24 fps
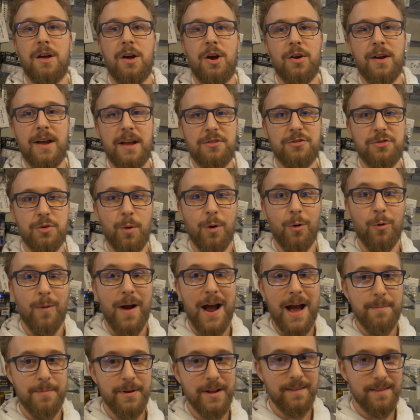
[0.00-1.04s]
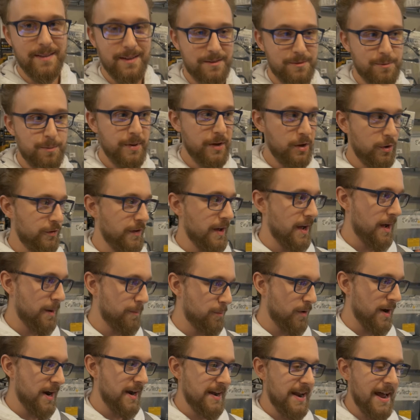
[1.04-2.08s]
Okay, so we're wrapping this build up
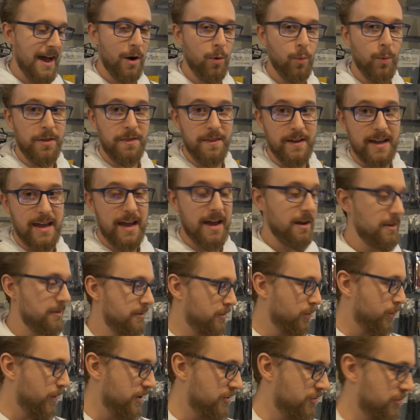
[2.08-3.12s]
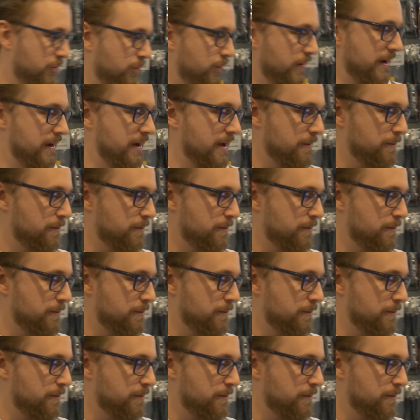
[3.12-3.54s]
right now with a case, which we